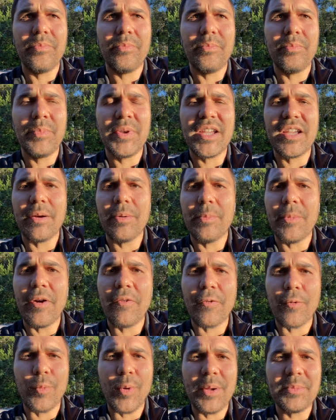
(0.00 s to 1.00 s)
become
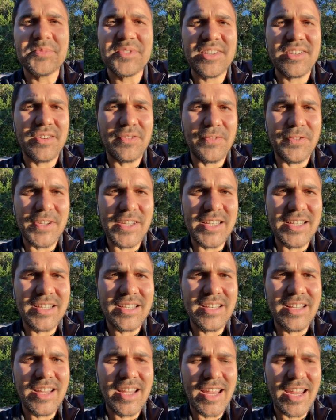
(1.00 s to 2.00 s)
overwhelmed and
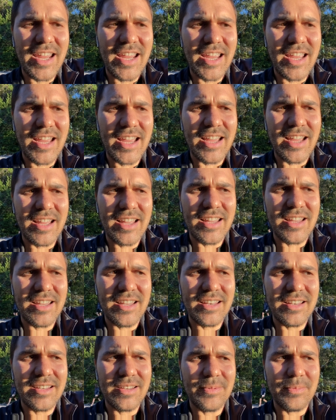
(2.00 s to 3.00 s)
defeated
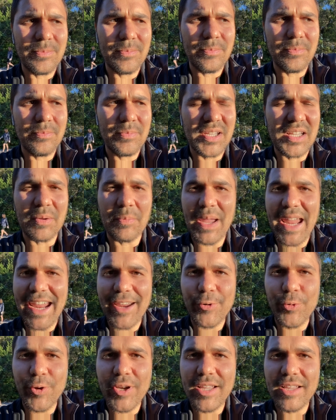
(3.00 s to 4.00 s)
and become
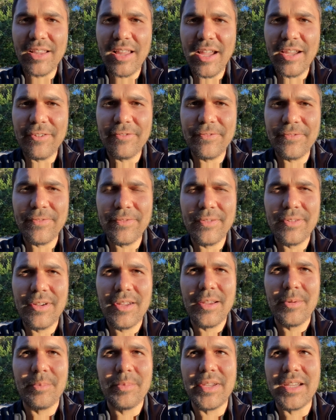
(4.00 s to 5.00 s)
angry at life,
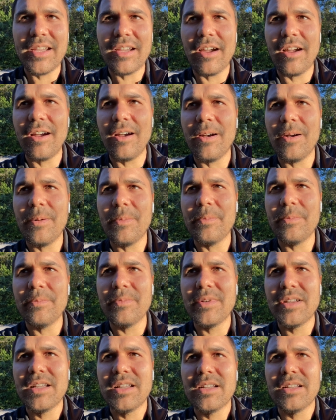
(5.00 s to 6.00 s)
become
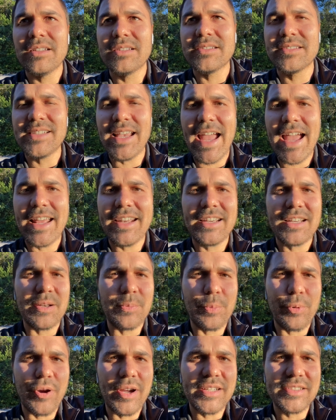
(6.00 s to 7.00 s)
sad and
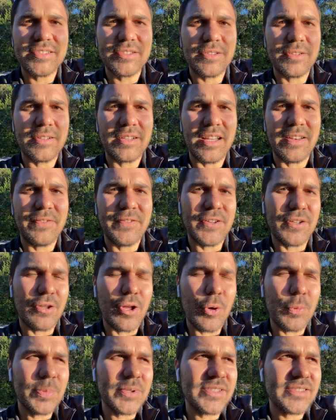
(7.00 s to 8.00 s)
depressed and feel
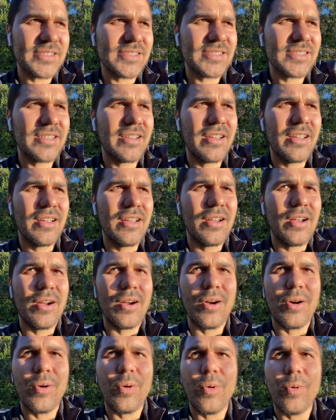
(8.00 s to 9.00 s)
hopeless?
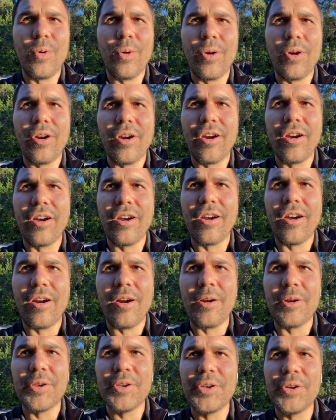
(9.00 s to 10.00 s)
Or
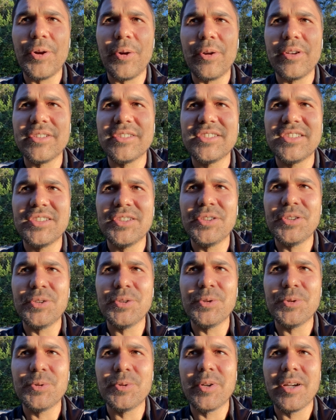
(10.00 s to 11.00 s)
are you going
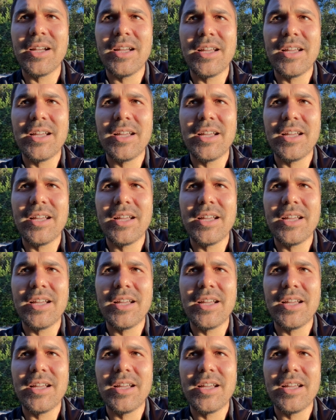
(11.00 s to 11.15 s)
to